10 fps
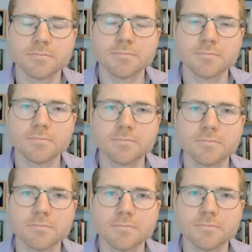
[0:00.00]

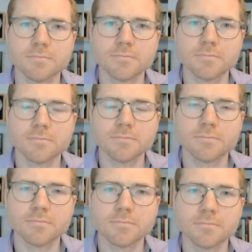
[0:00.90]

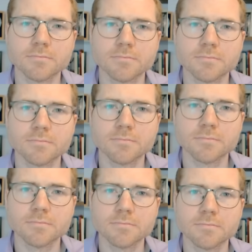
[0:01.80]

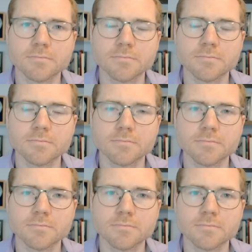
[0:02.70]

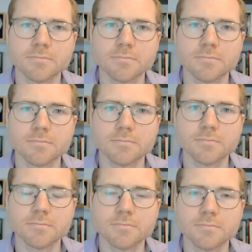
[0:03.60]

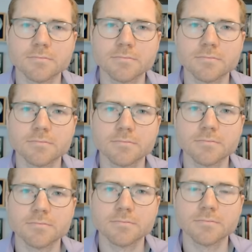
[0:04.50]

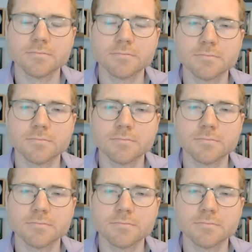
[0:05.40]
This person isn't speaking.